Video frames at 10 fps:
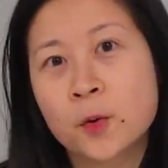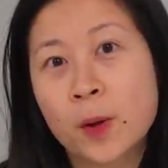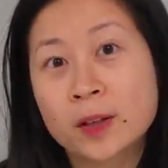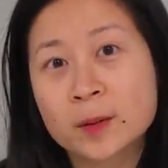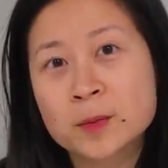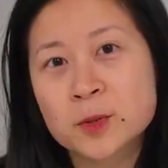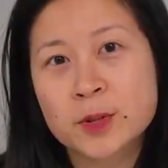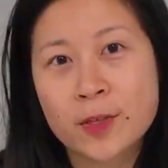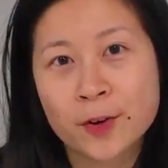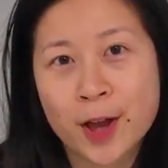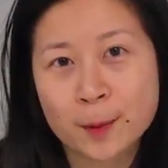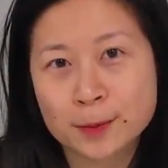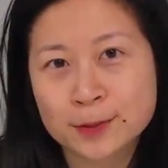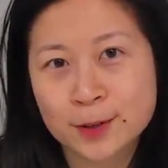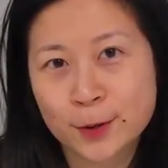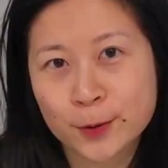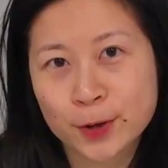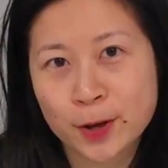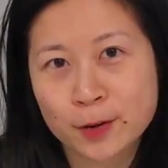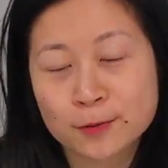Welcome to another
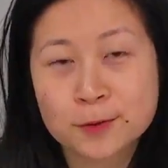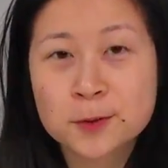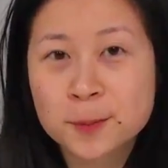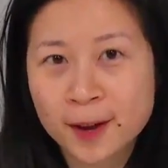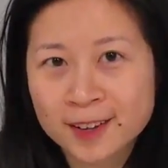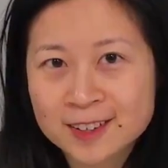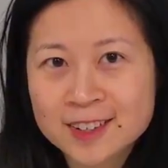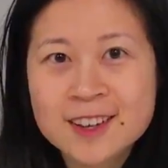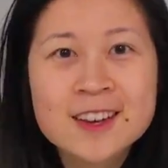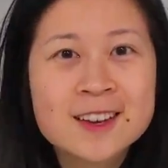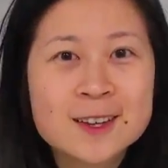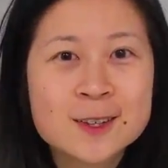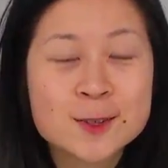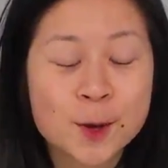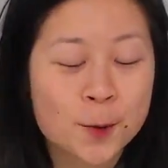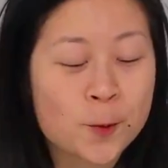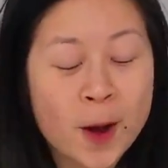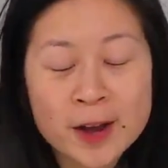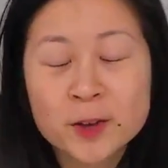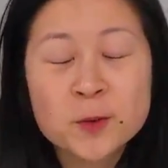episode of Food Bite. So
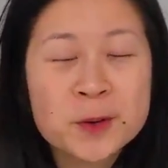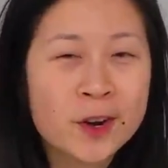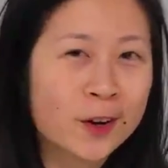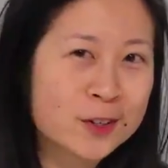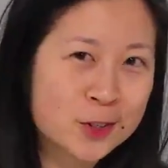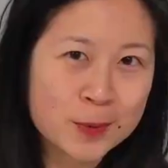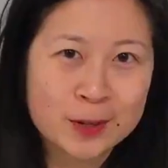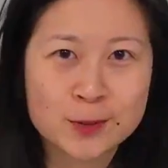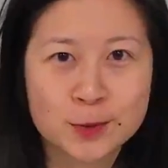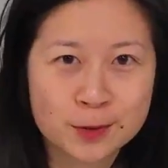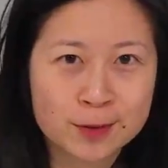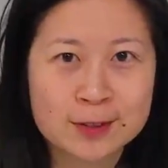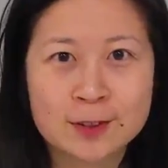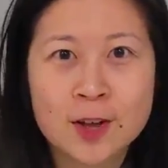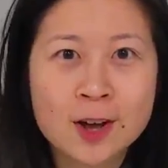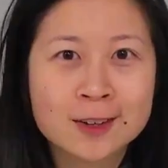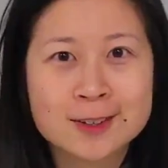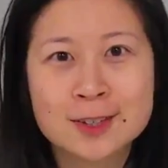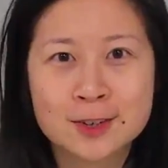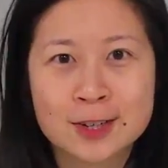while we are doing sort of this long
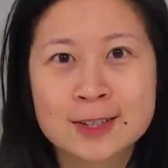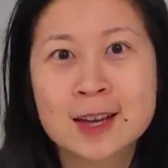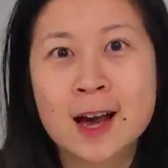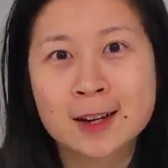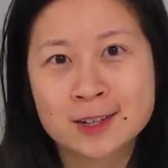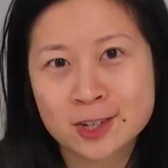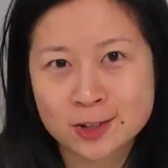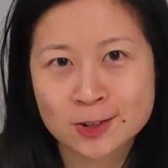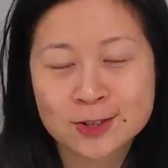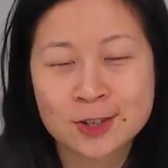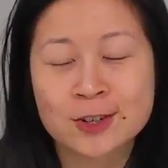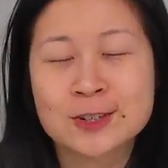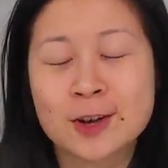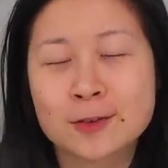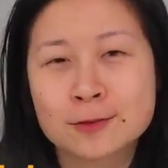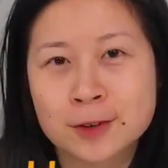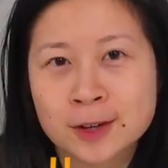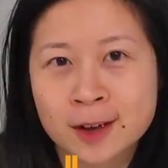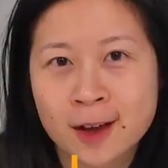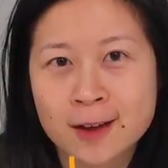series, unintentional series on
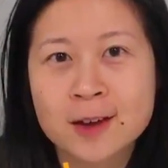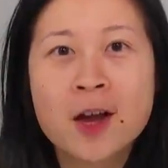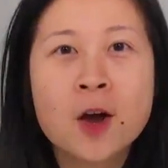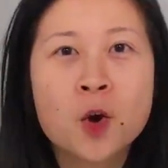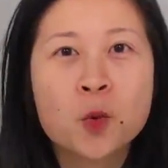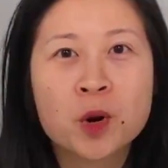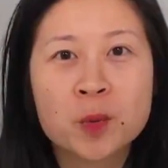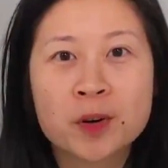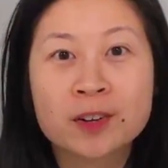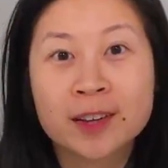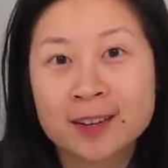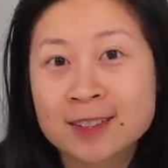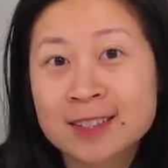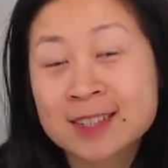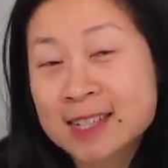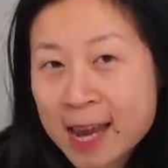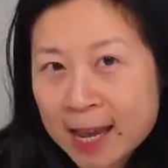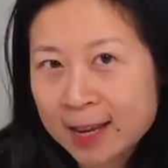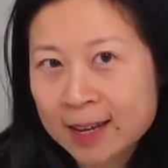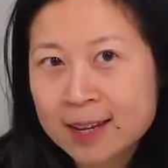fungi, where we're landing
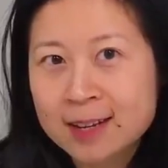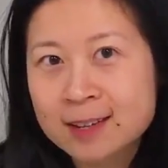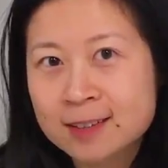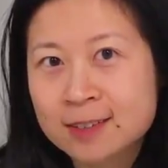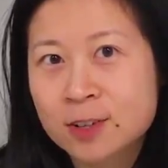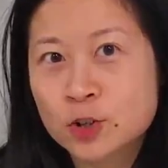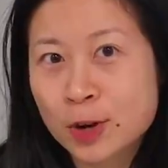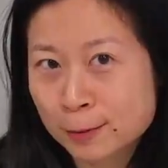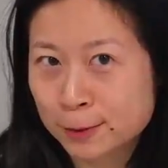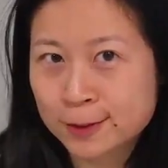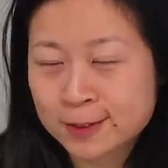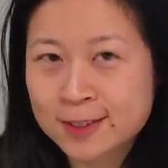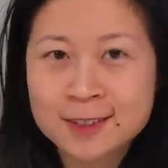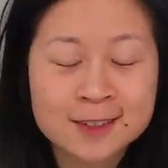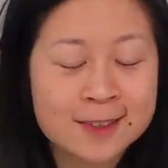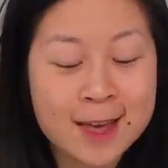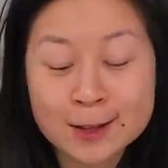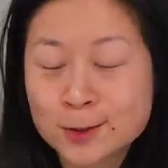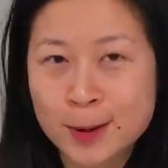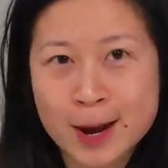today is truffles.
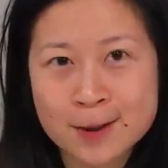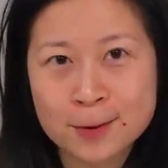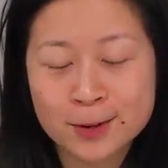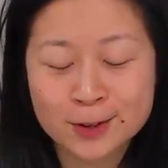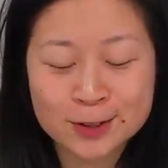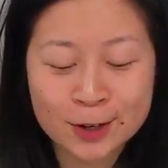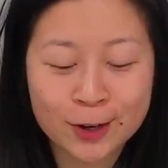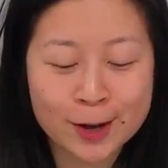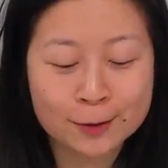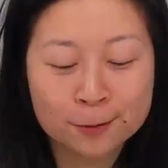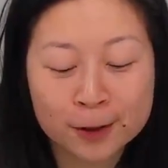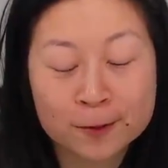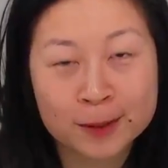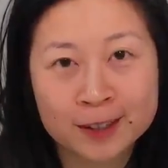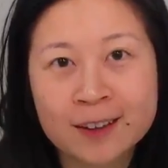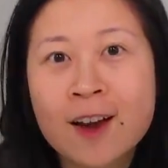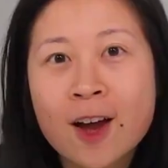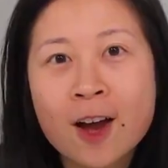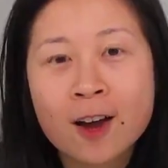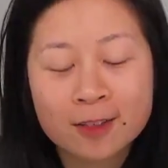That's right, what you're staring at in front of me,
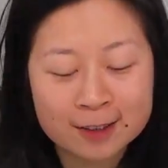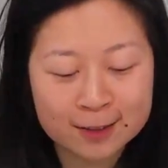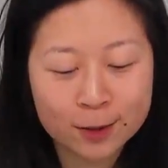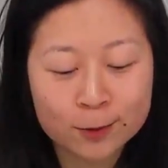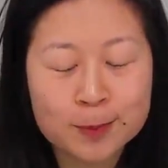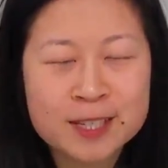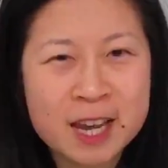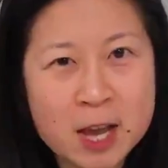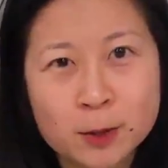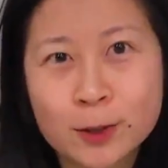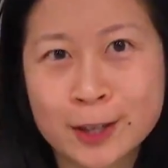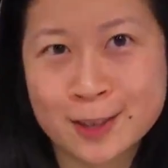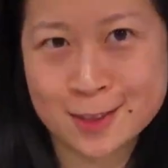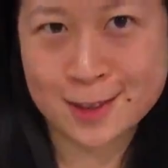these little potato-looking